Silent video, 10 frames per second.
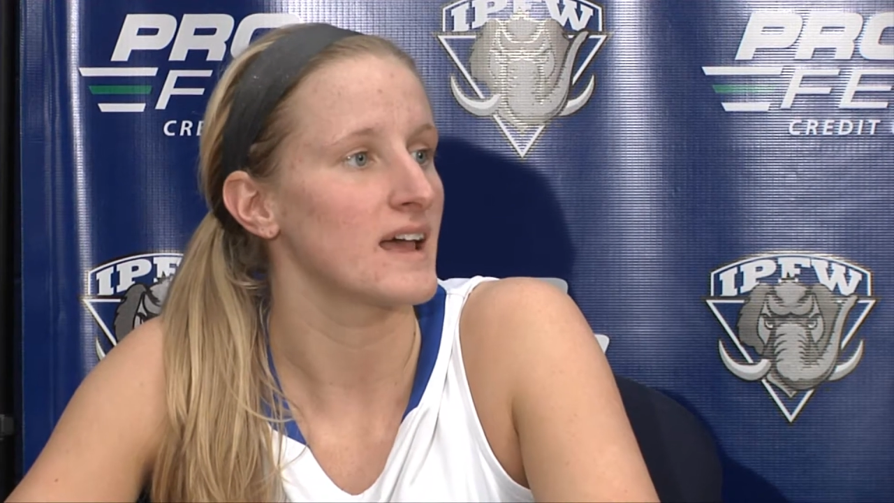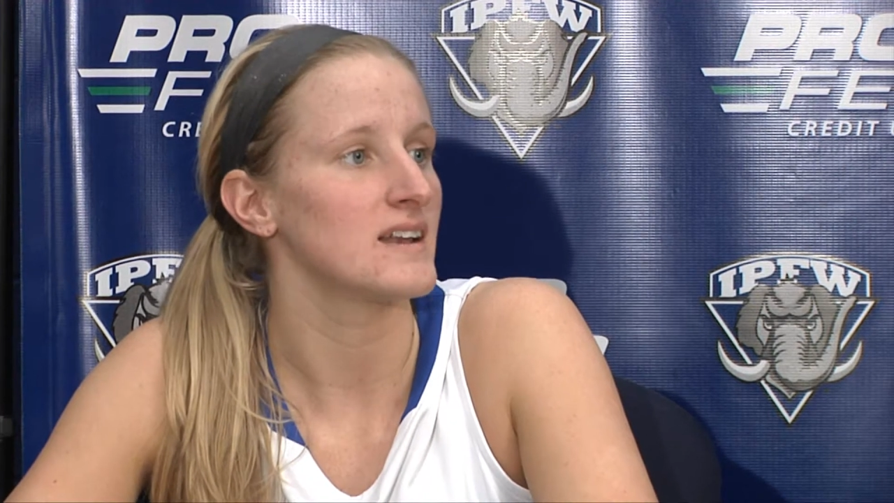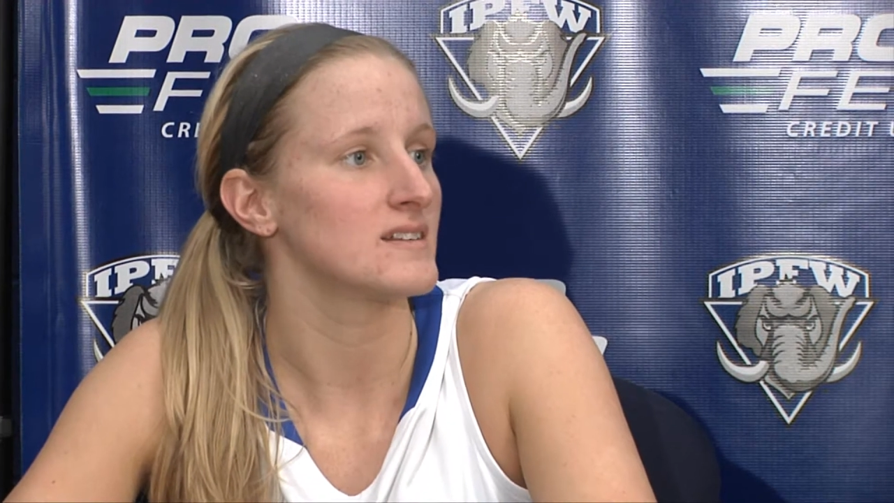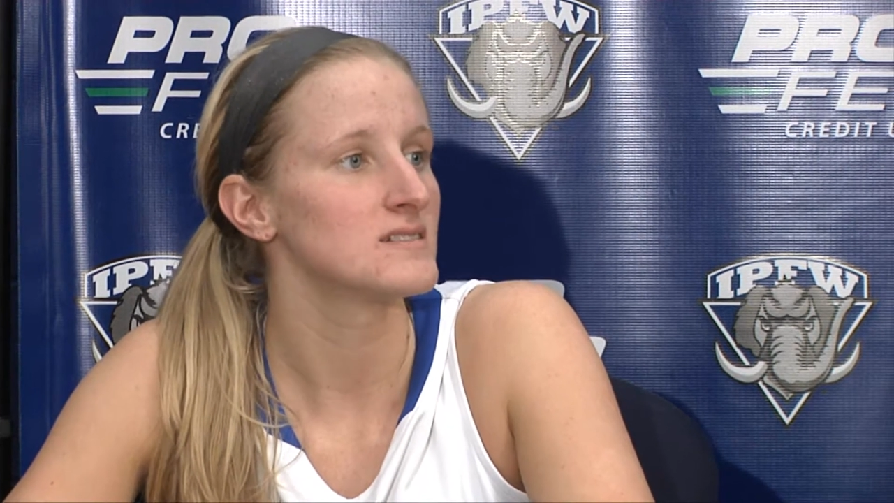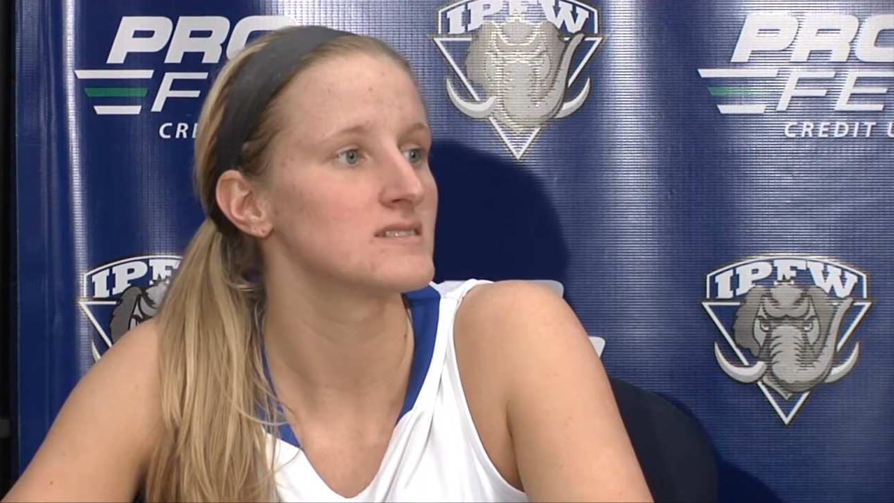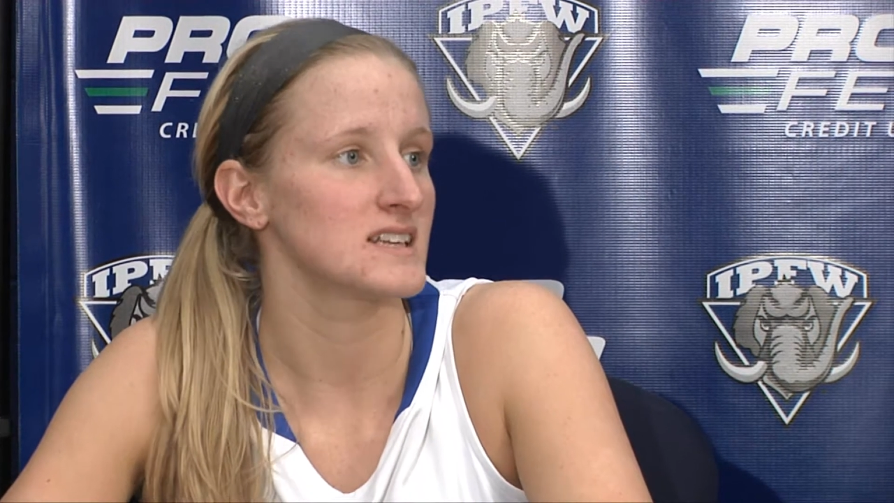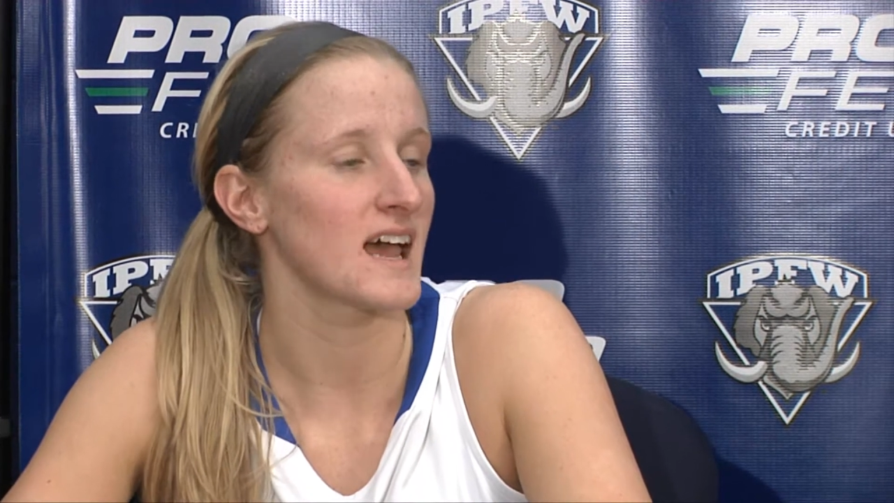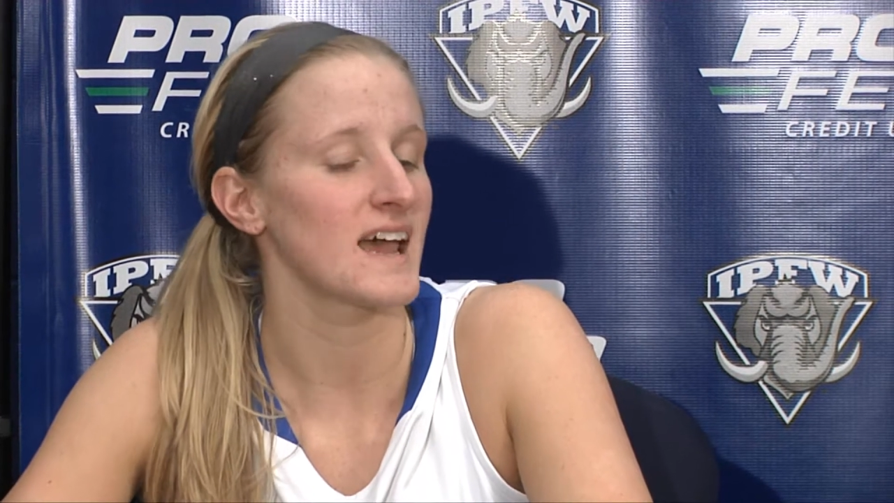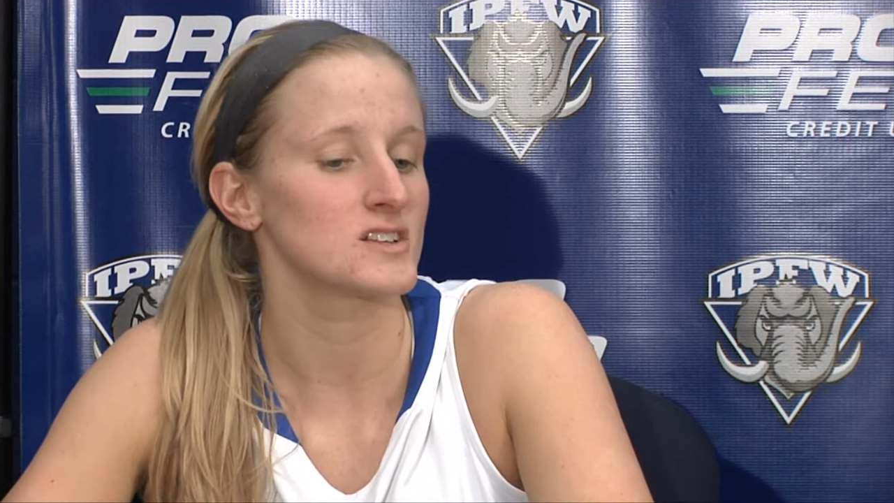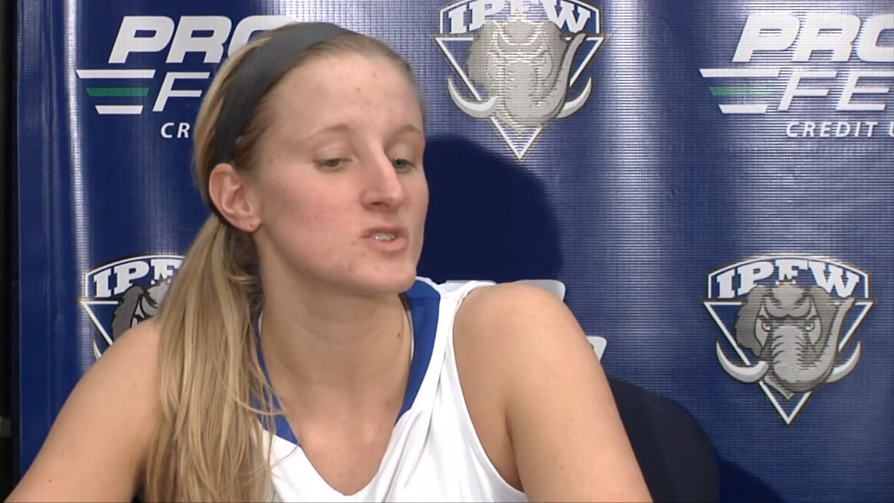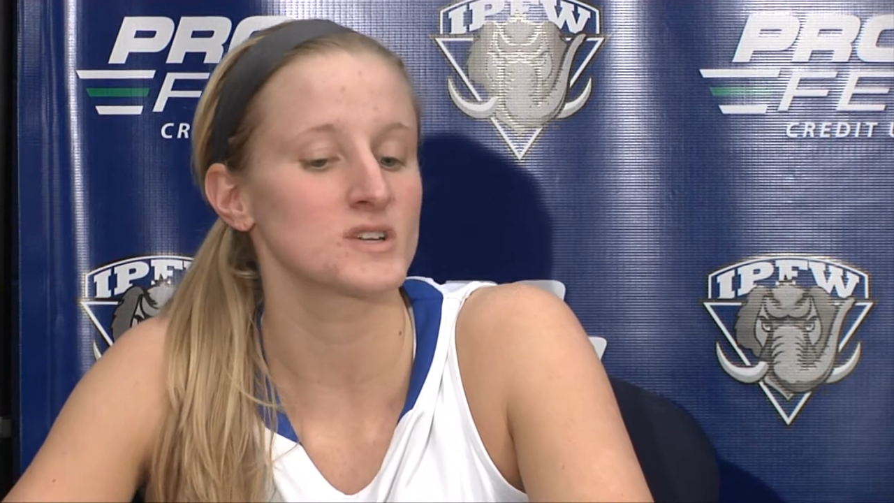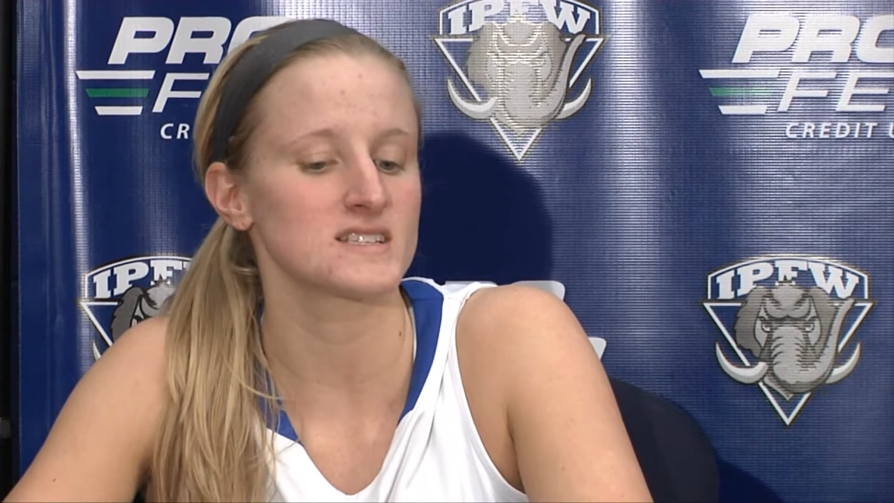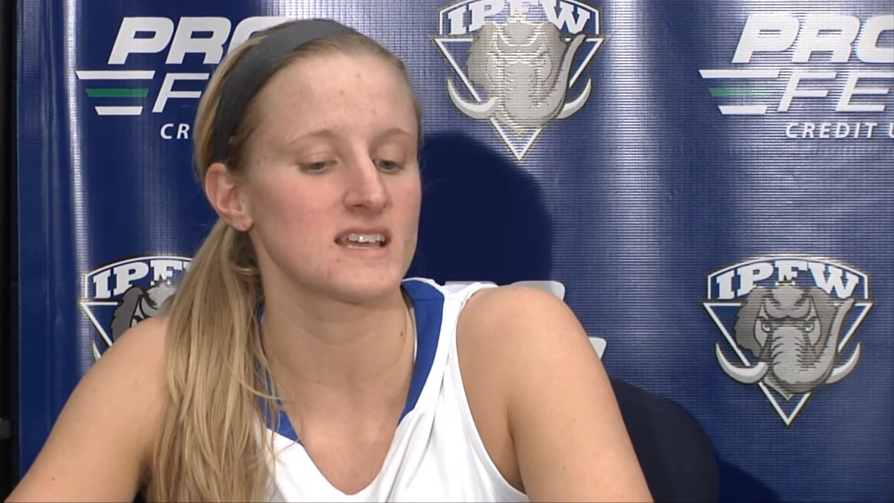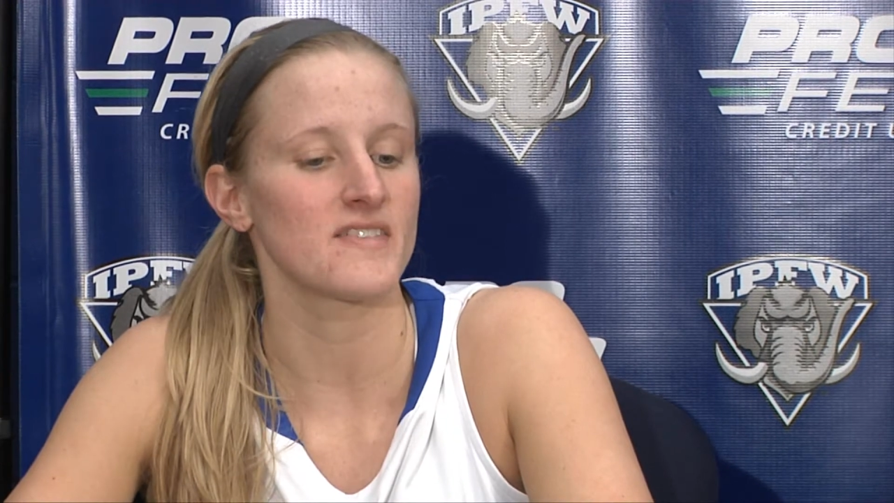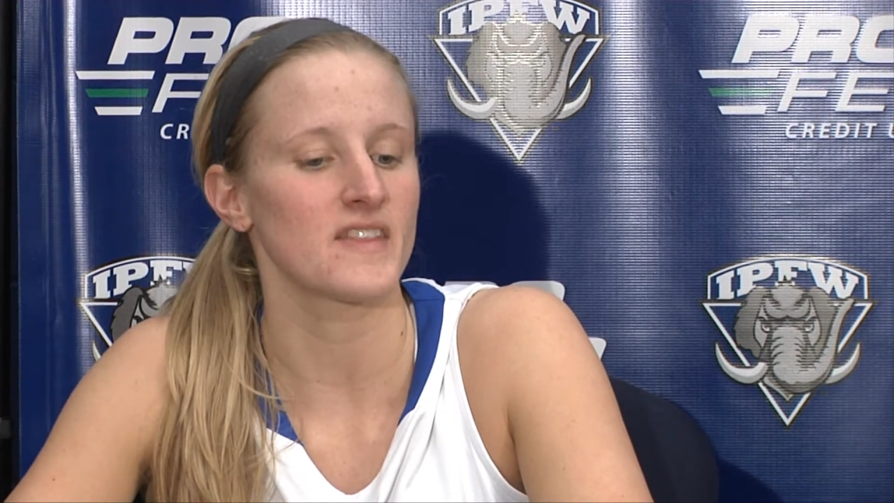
And tonight, towards the